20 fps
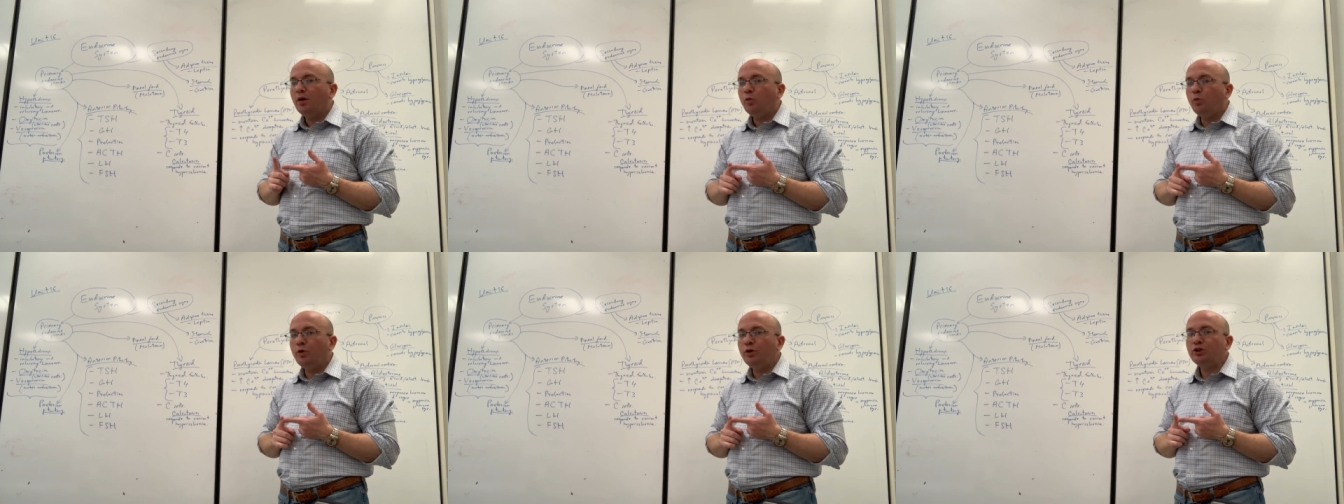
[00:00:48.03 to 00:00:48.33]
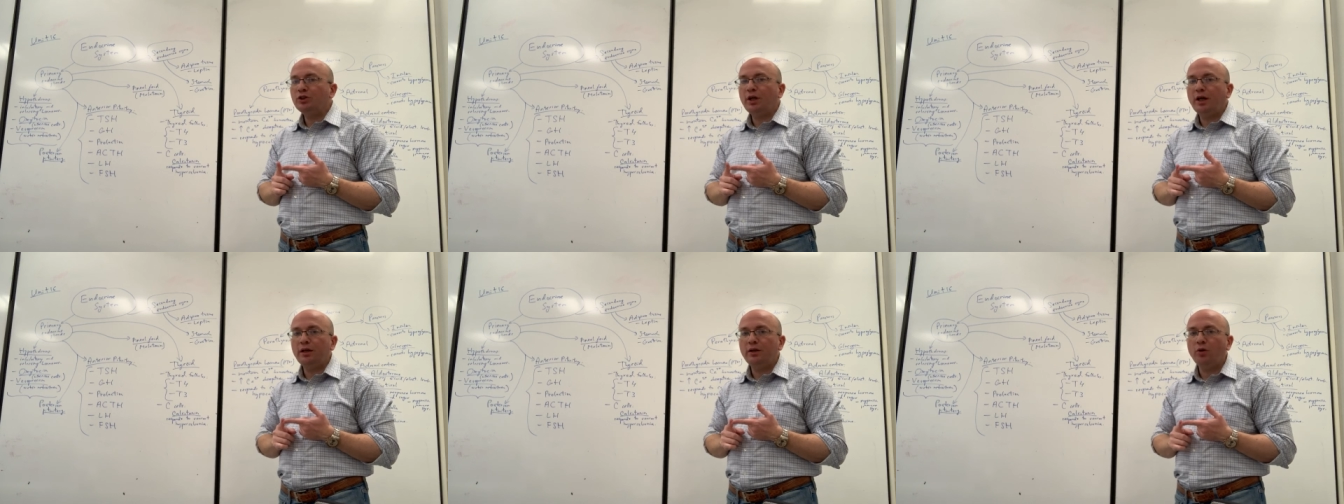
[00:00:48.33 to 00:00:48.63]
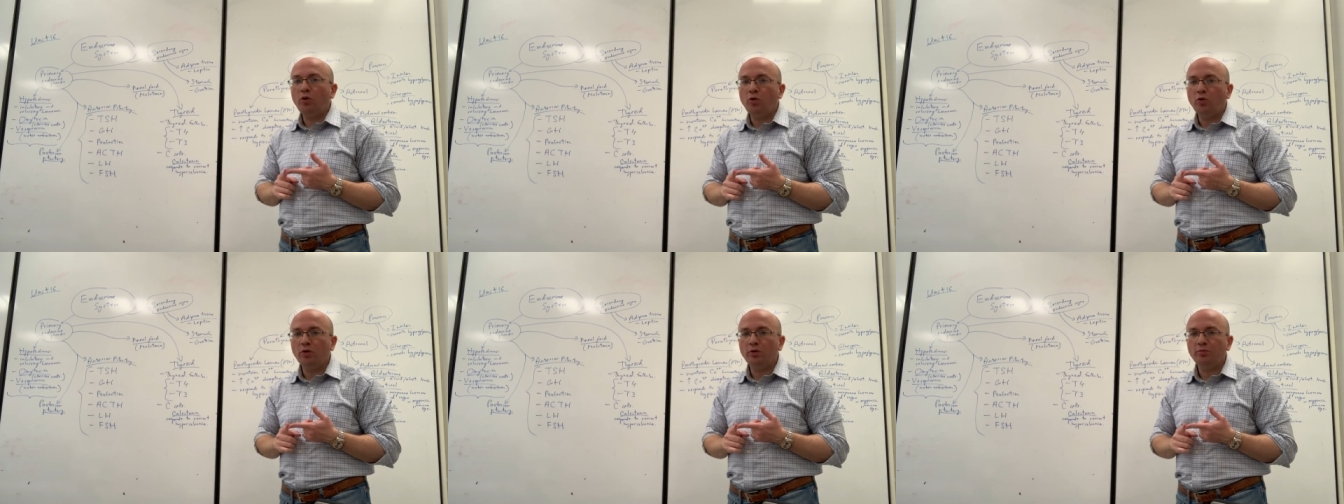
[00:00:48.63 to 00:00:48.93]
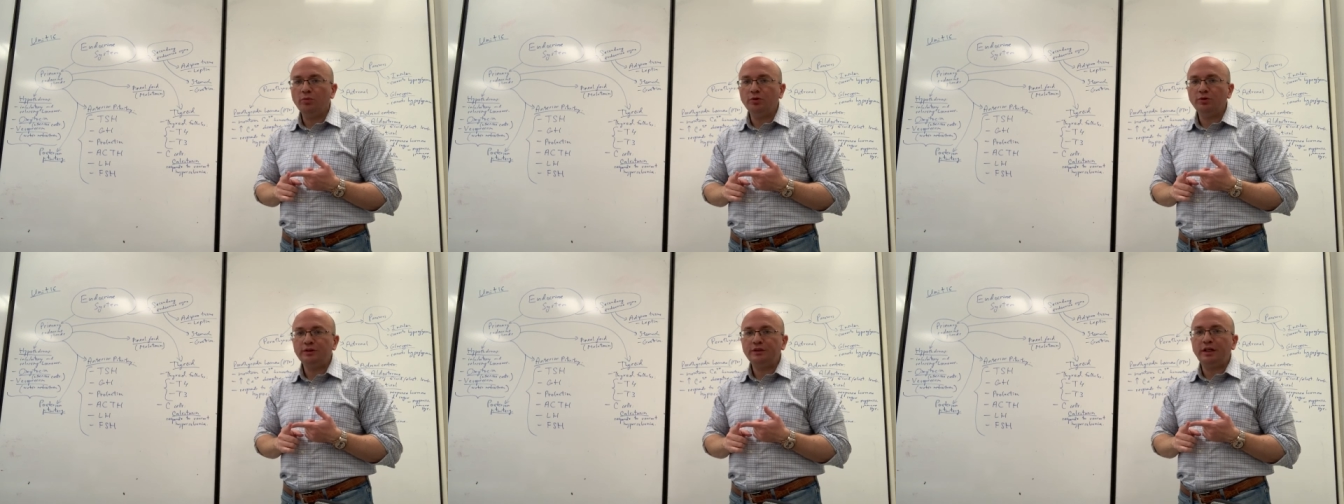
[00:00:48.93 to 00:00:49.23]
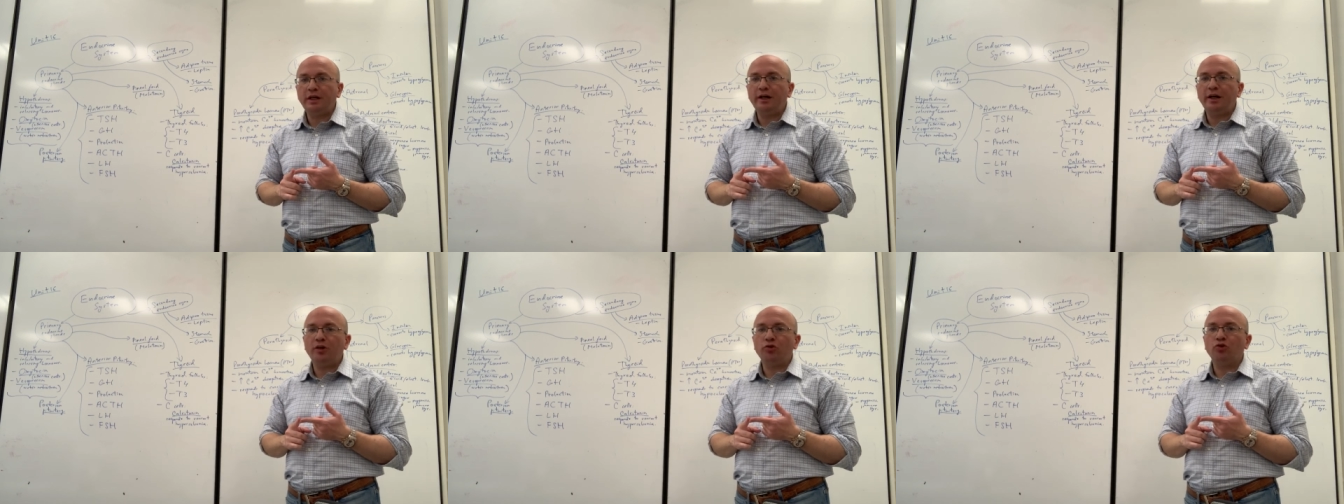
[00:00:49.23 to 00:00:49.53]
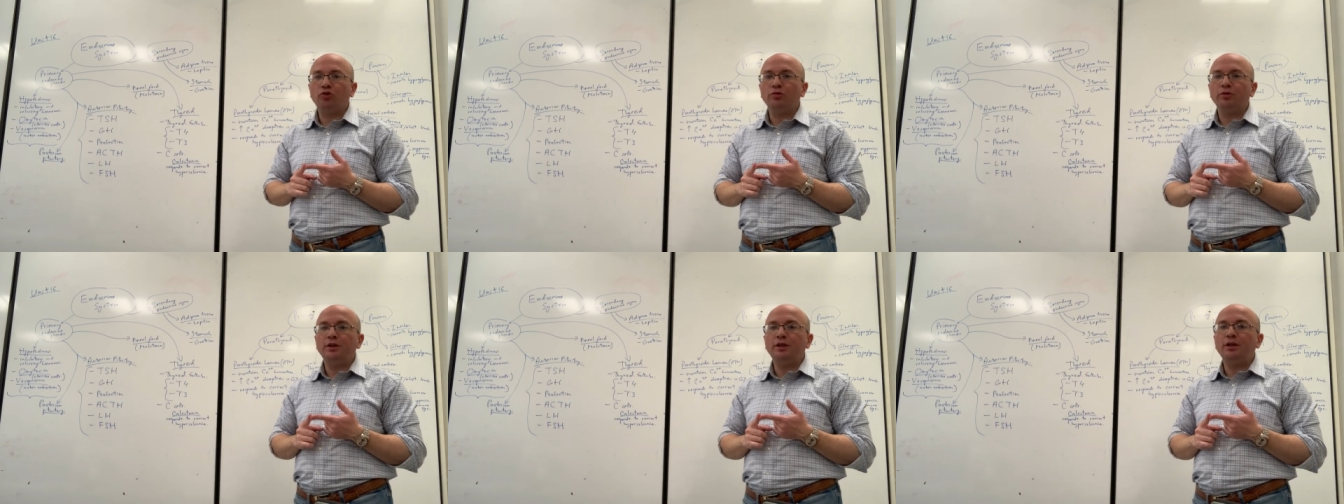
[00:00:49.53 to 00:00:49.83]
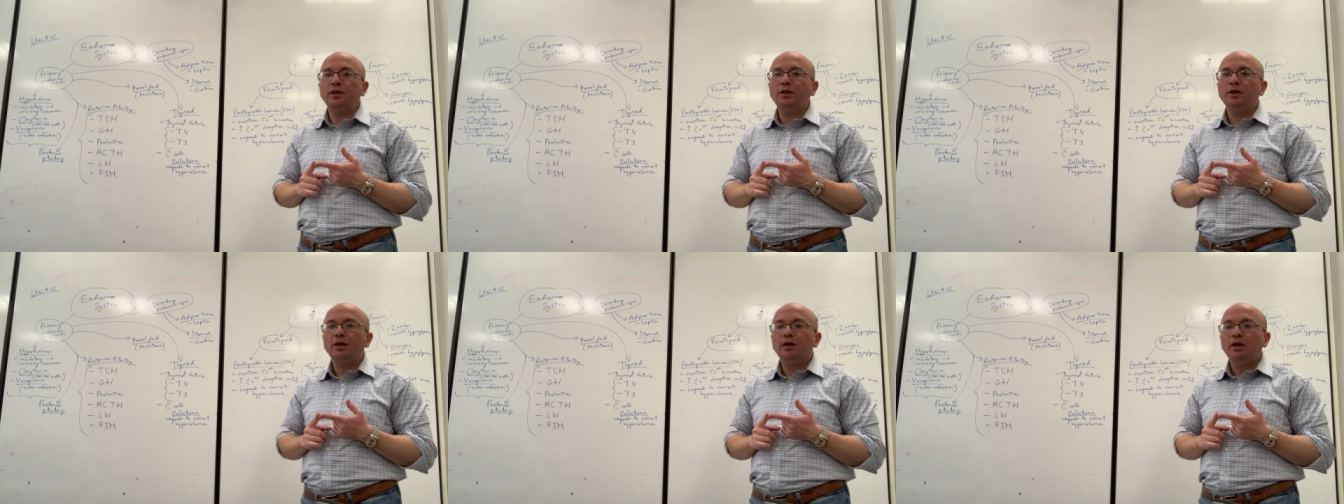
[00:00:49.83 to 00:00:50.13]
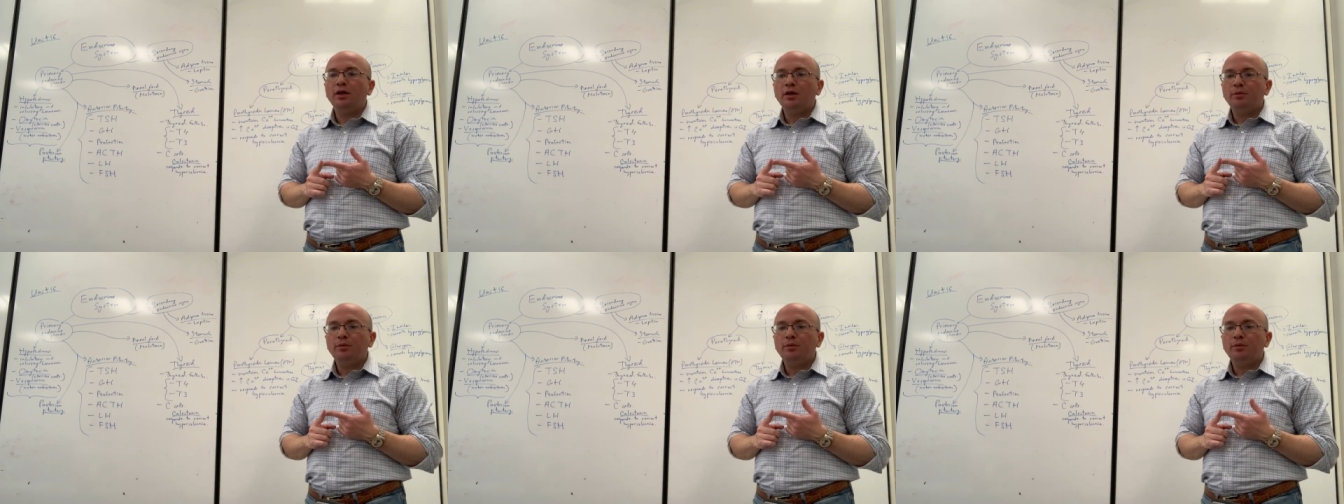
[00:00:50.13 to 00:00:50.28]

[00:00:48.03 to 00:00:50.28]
which kind of hormones are actually